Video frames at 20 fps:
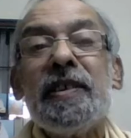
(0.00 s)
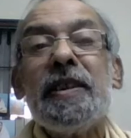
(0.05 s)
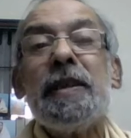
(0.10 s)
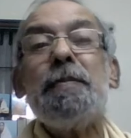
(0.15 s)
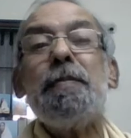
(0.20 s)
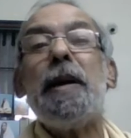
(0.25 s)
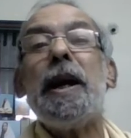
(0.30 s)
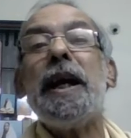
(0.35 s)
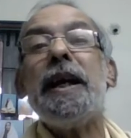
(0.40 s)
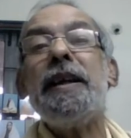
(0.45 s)
the
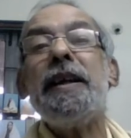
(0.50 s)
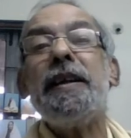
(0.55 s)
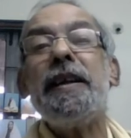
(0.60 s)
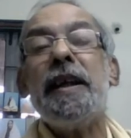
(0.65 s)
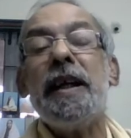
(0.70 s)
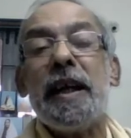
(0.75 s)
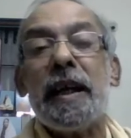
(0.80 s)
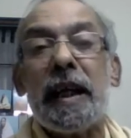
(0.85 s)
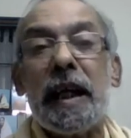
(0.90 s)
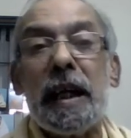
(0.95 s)
mind
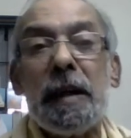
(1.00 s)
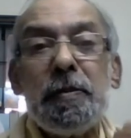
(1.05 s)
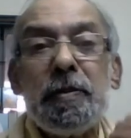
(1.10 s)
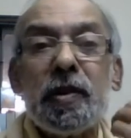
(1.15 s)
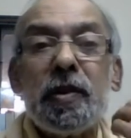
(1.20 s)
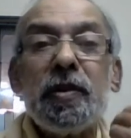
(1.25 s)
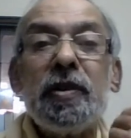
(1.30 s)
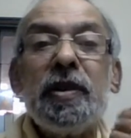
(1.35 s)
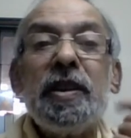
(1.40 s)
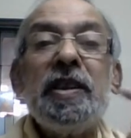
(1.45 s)
comes
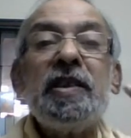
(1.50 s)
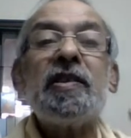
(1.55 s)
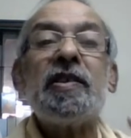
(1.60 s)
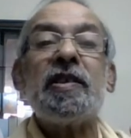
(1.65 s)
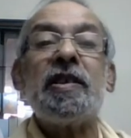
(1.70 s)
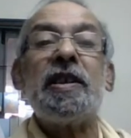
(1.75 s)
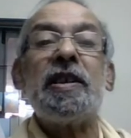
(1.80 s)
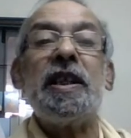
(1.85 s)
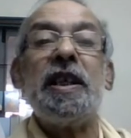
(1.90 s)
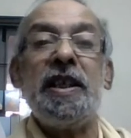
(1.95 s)
to this
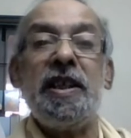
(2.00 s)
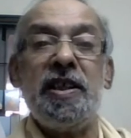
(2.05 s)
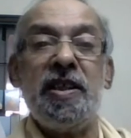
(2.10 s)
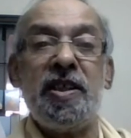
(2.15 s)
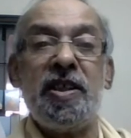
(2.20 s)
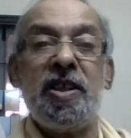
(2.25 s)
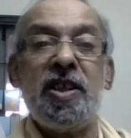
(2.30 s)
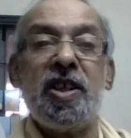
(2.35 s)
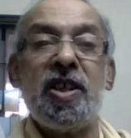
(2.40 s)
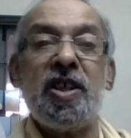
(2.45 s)

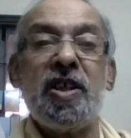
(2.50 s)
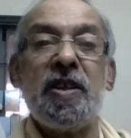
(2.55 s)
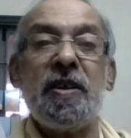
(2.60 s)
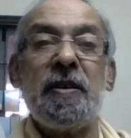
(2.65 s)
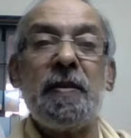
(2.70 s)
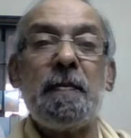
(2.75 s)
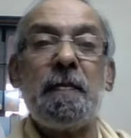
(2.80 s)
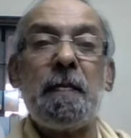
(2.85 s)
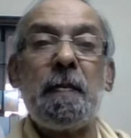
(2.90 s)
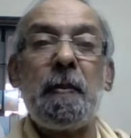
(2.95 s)
stage
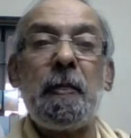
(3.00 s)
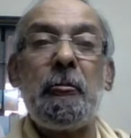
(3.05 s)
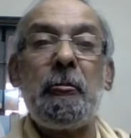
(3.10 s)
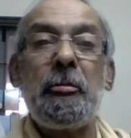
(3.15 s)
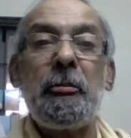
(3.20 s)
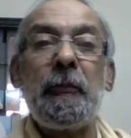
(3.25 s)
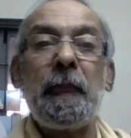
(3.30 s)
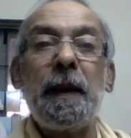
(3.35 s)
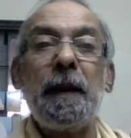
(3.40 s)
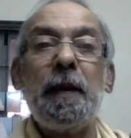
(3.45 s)

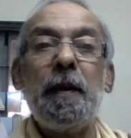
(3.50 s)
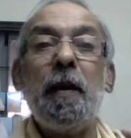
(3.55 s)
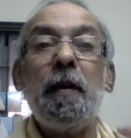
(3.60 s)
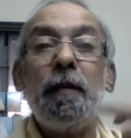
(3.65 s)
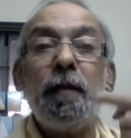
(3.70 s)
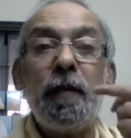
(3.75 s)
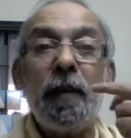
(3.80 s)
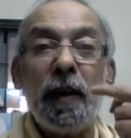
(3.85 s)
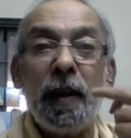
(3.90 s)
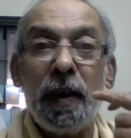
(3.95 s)

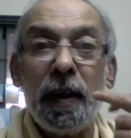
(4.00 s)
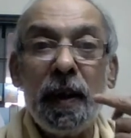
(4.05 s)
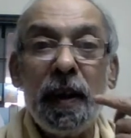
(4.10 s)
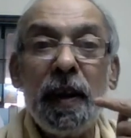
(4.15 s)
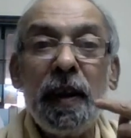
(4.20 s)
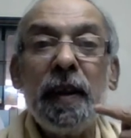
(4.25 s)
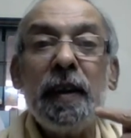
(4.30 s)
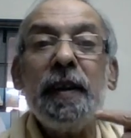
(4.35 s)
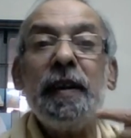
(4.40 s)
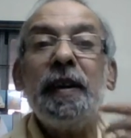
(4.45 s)
of
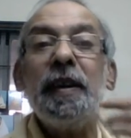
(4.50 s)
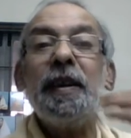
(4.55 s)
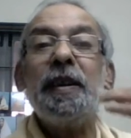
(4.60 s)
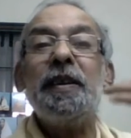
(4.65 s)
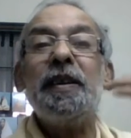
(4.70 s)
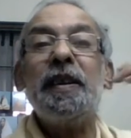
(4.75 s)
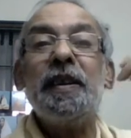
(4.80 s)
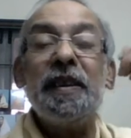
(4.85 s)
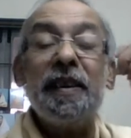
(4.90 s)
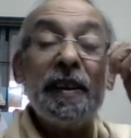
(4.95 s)

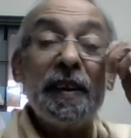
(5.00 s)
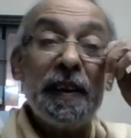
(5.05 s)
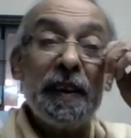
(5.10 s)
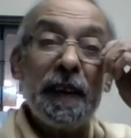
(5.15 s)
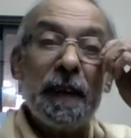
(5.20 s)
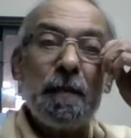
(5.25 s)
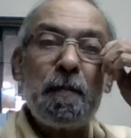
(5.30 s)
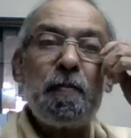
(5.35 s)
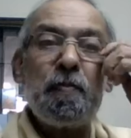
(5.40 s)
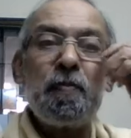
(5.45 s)
the